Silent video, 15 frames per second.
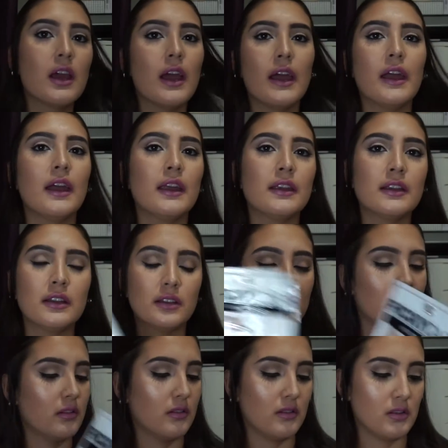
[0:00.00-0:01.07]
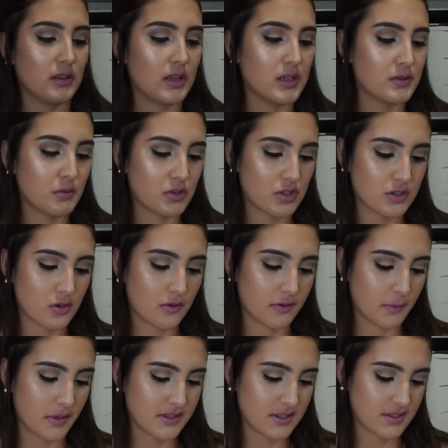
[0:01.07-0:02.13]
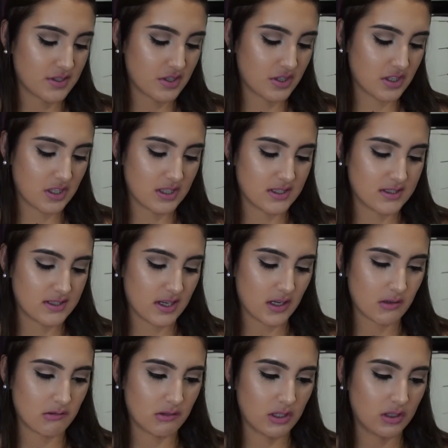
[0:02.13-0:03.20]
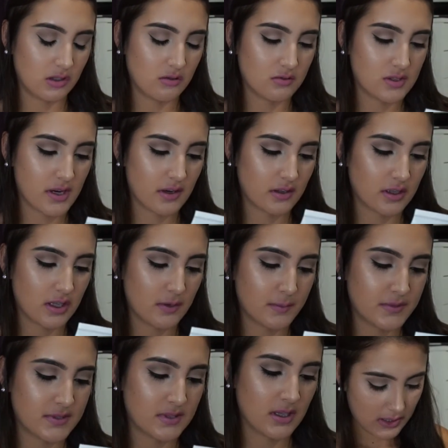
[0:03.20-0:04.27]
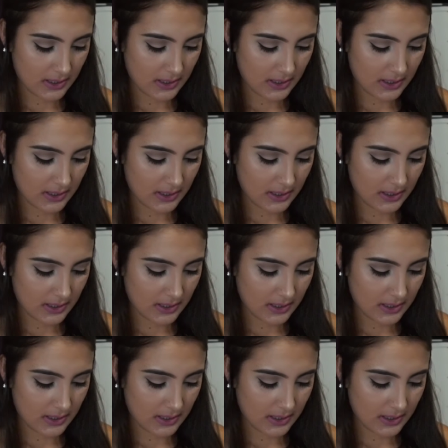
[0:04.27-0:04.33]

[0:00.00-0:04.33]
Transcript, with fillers: And these will just go for my sister because I don't really use hair clips.